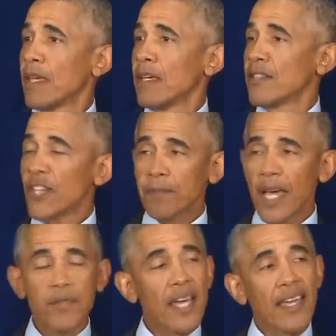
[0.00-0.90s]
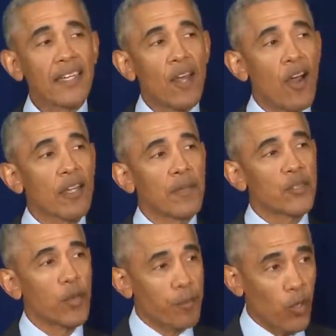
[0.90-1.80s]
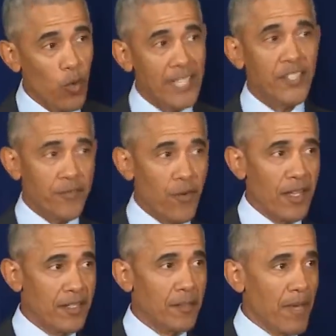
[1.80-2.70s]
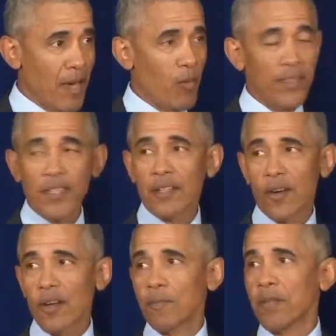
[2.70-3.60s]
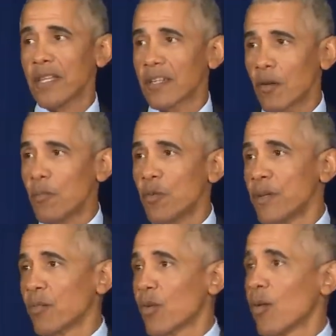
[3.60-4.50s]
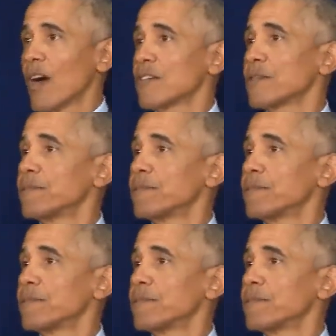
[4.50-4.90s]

Sometimes I get into arguments with progressive friends about what the current political movement requires.